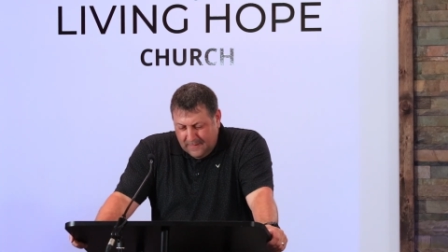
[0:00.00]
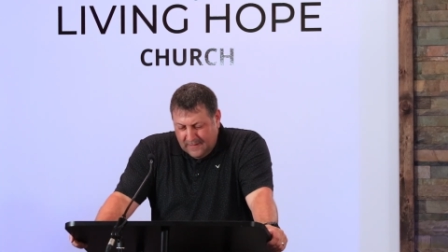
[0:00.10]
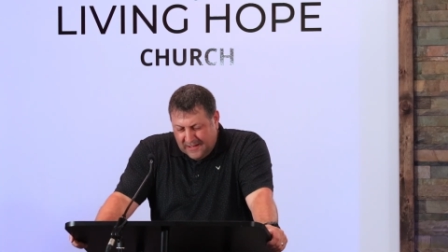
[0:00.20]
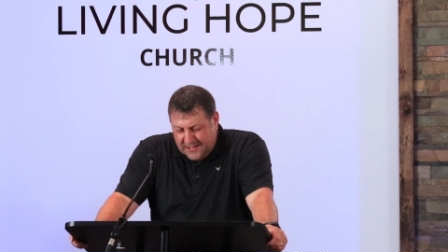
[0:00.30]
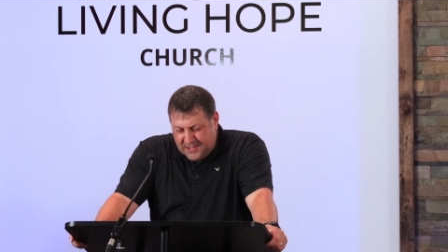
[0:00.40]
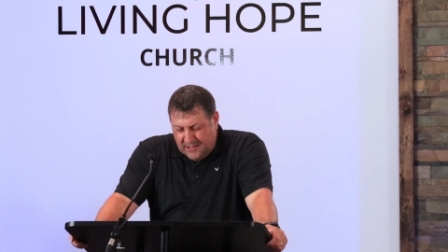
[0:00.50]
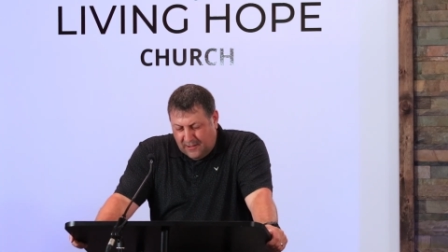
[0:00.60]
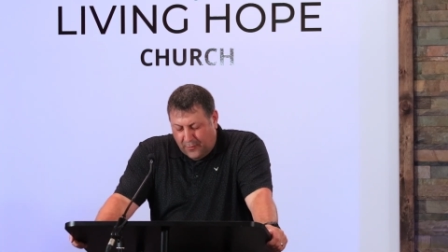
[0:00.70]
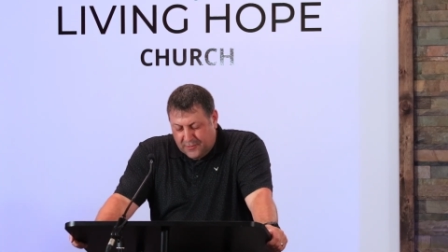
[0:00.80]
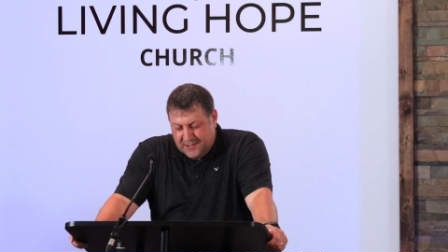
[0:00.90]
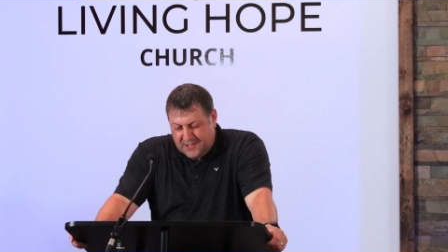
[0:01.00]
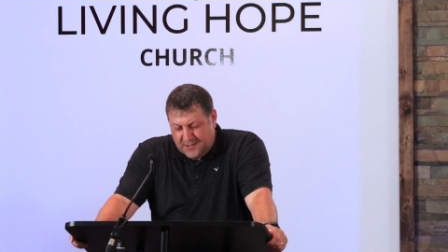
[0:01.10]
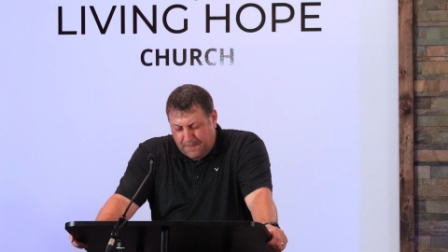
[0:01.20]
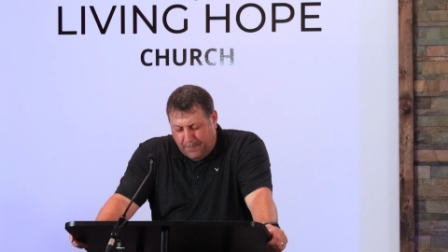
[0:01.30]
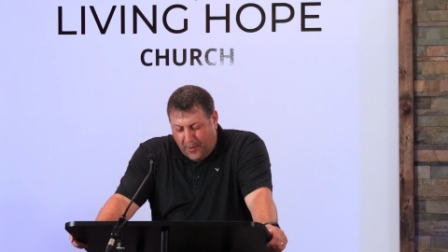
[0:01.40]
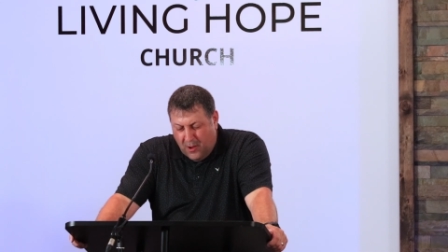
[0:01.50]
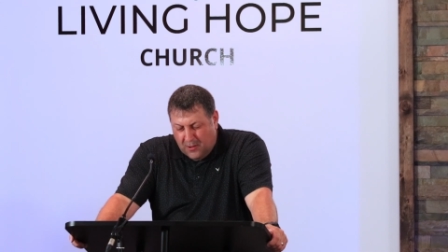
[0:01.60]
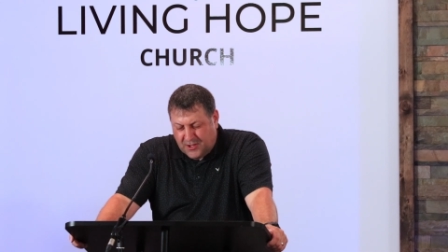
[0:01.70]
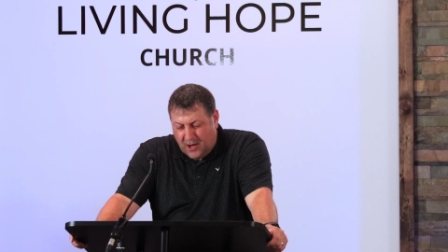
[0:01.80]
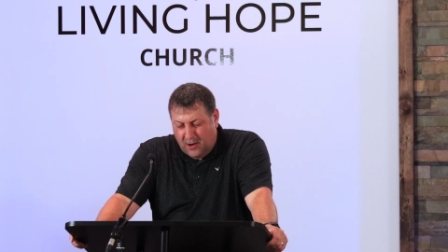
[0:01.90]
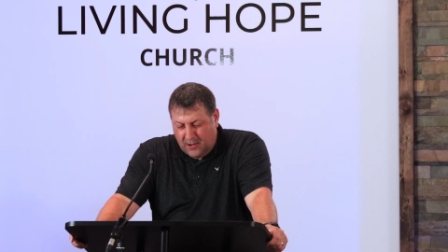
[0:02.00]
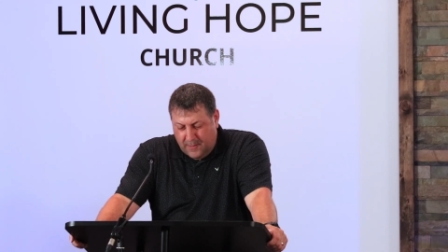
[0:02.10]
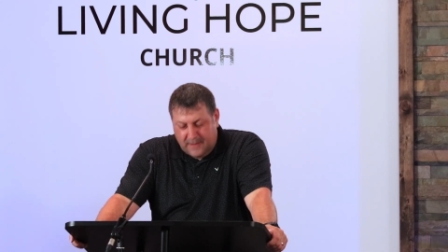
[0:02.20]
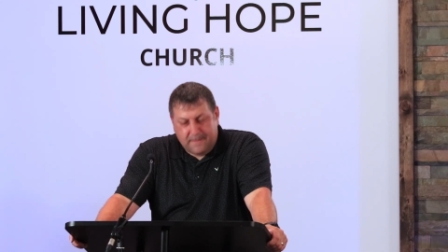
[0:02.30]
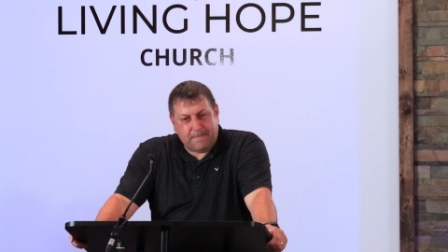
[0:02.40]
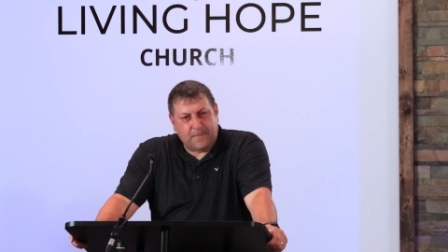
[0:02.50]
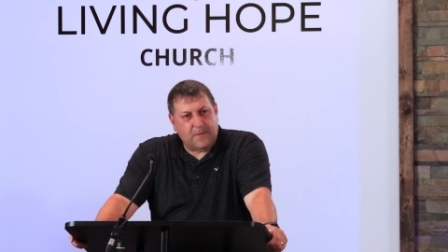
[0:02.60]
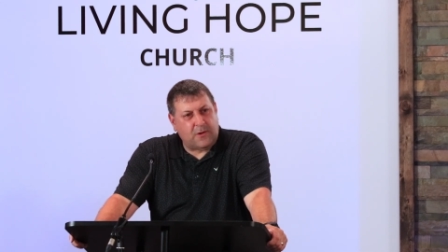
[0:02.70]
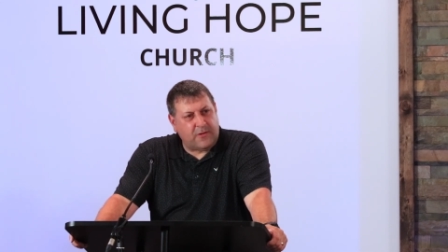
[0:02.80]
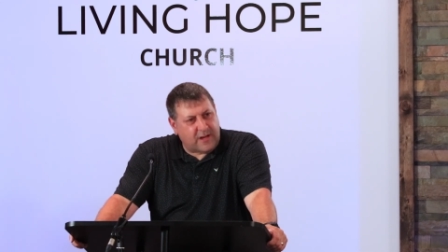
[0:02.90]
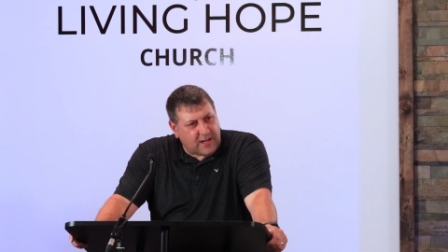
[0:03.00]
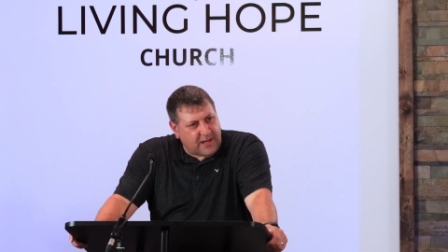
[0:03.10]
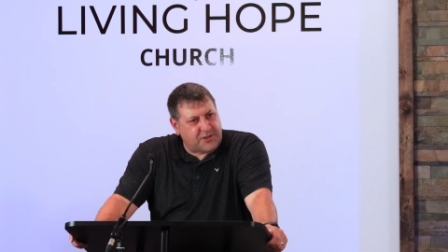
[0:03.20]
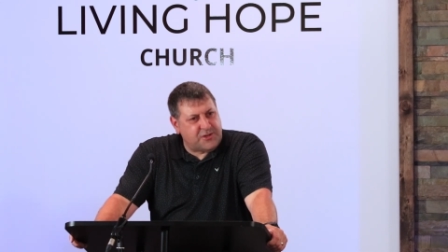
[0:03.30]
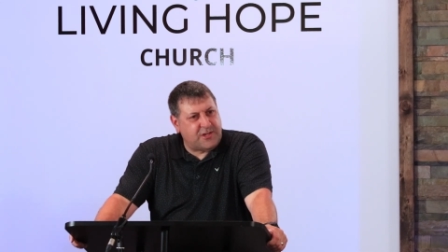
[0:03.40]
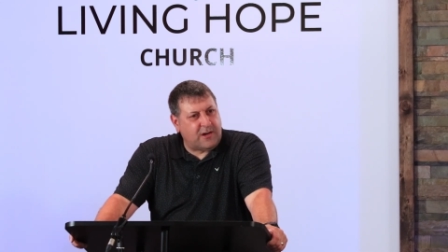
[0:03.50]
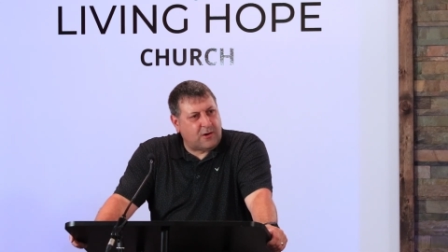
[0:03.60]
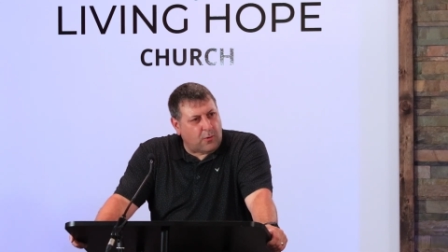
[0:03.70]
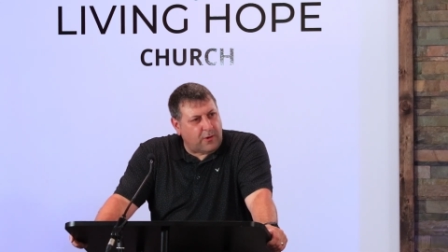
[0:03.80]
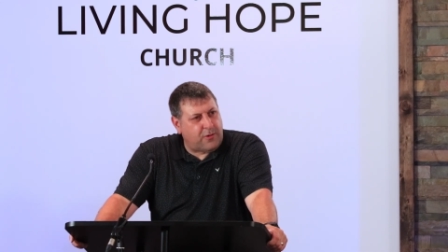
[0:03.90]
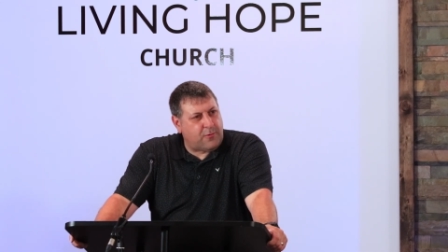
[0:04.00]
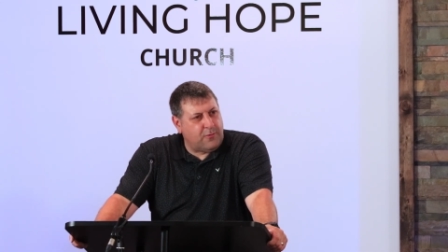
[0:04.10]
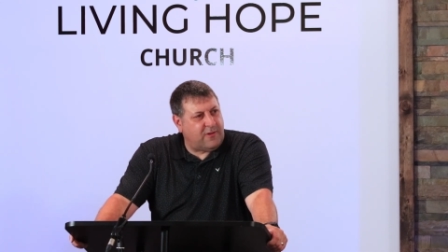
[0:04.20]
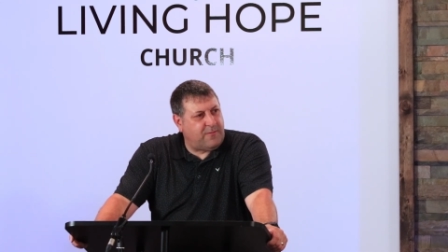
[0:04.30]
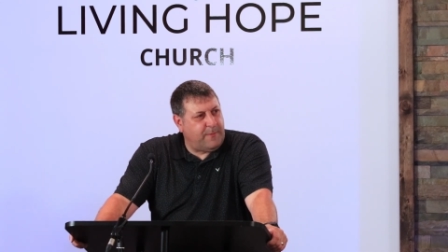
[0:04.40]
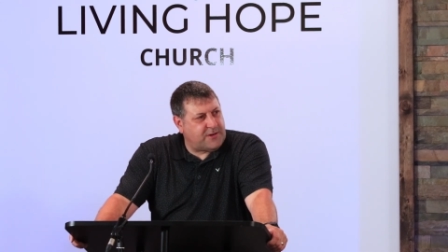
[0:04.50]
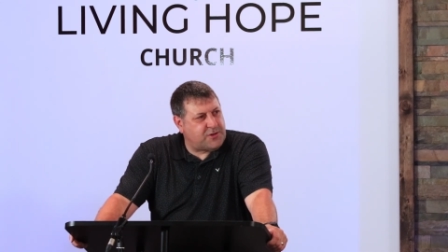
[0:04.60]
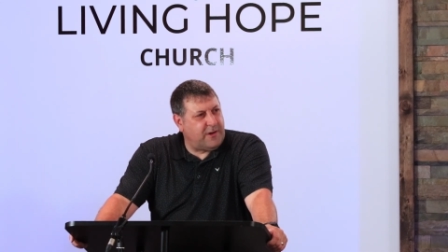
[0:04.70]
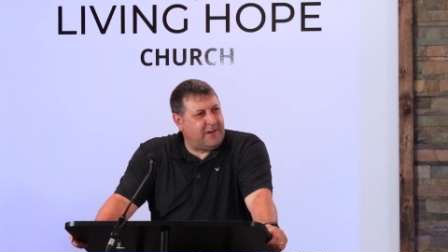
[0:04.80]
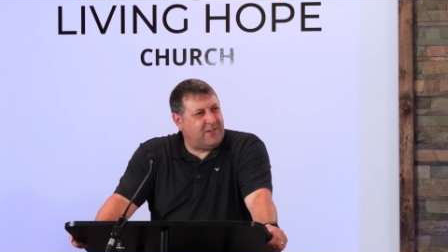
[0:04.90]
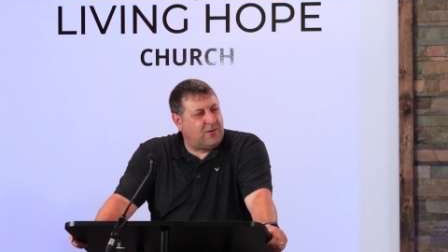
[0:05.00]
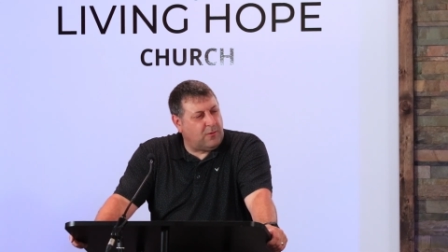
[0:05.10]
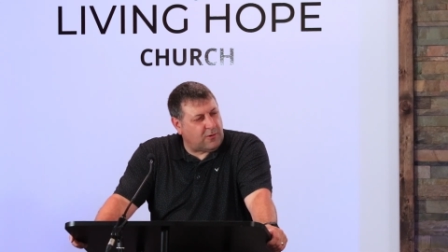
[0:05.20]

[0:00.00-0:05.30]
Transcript: Now, listen to this, folks. This is Paul's argument to the Galatians that are going through this mixture, and he's,